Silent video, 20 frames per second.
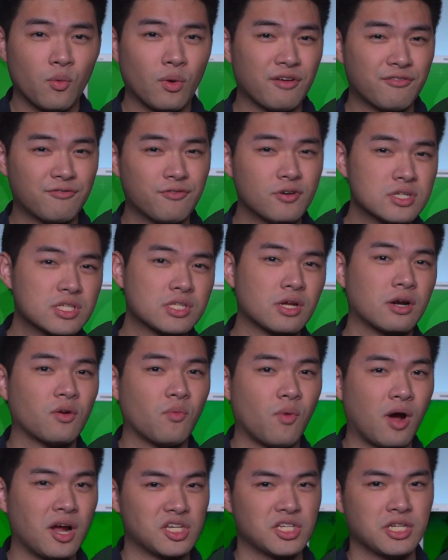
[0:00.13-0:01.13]
When I first
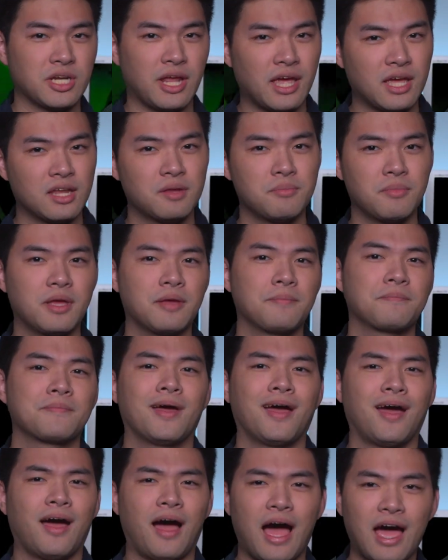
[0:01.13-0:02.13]
started watching anime,
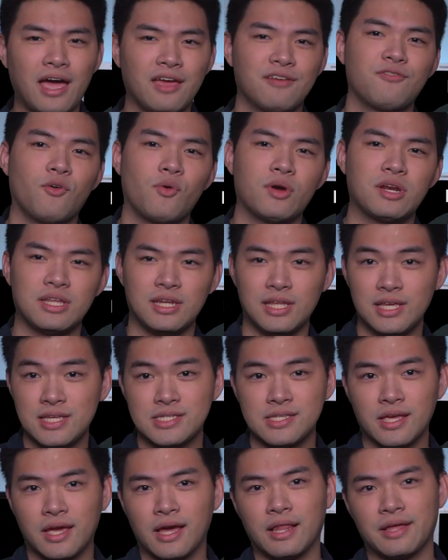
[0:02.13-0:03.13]
I avoided
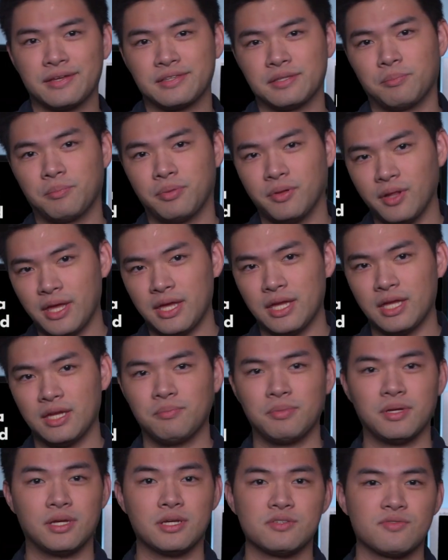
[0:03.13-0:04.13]
isekai like the plague
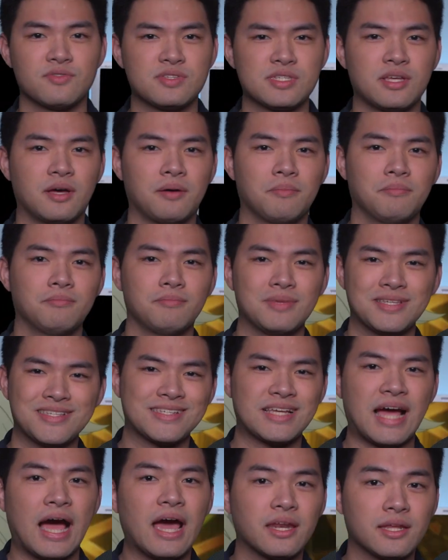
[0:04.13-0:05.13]
because of some
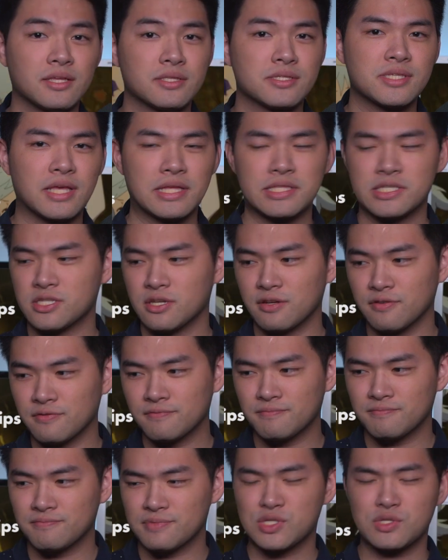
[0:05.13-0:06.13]
misguided sense of
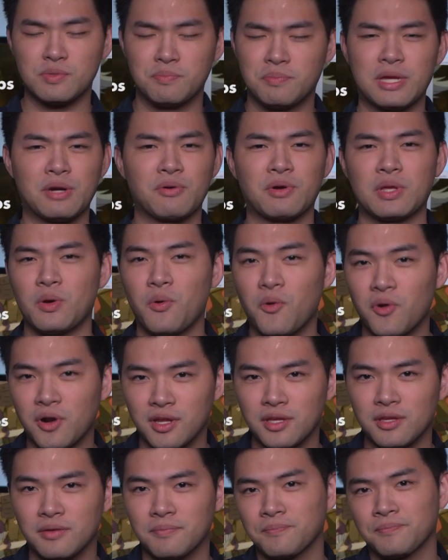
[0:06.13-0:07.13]

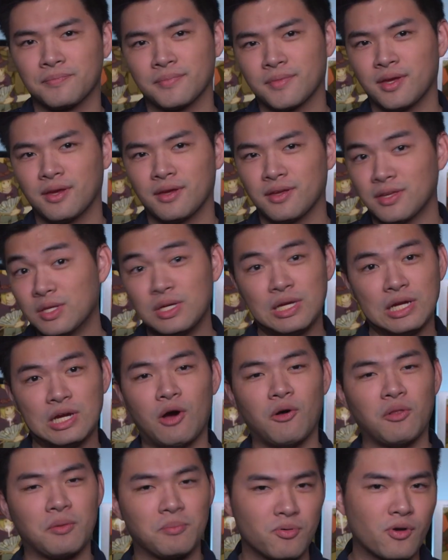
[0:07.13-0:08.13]
superiority. You can
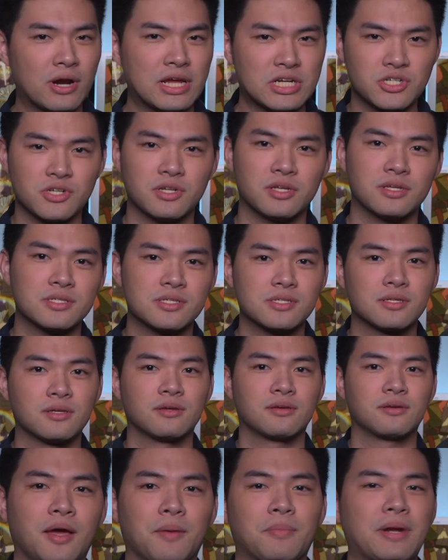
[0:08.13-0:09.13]
call it prejudice,
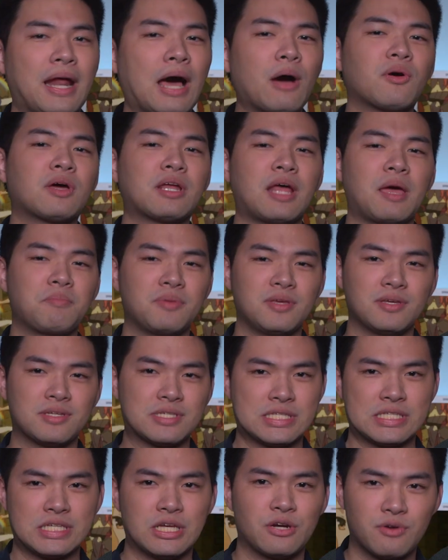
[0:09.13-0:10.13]
but how could I be a
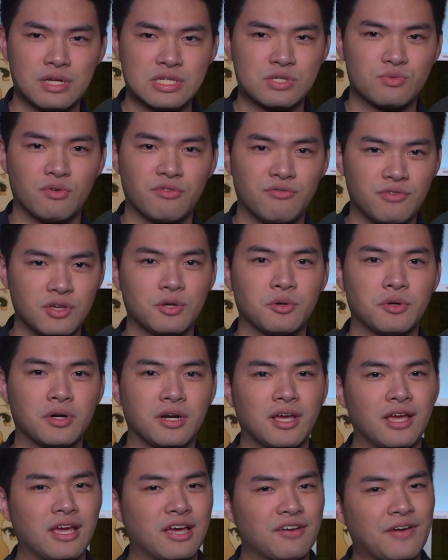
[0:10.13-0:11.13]
serious reviewer
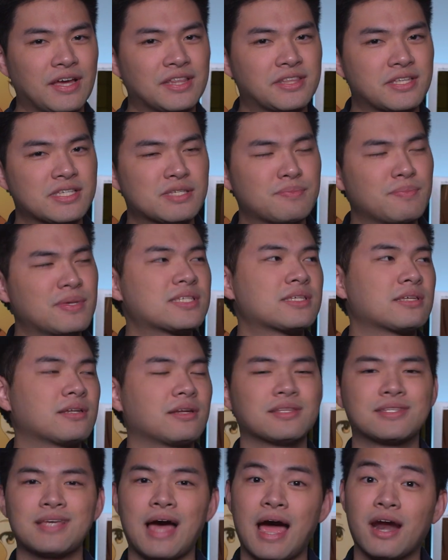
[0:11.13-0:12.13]
if I dismiss an
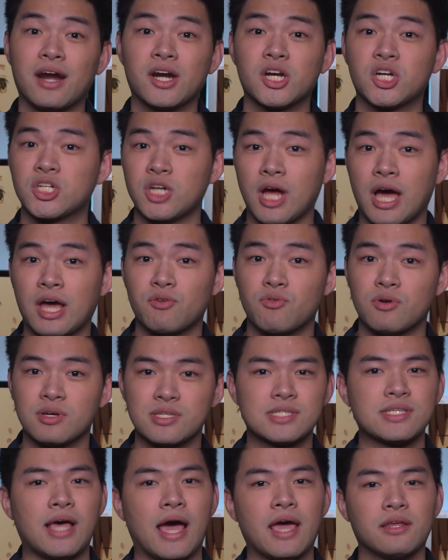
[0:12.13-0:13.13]
entire genre
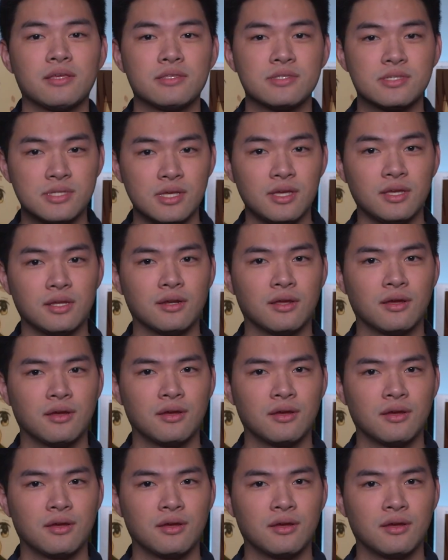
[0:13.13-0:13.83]
sight unseen?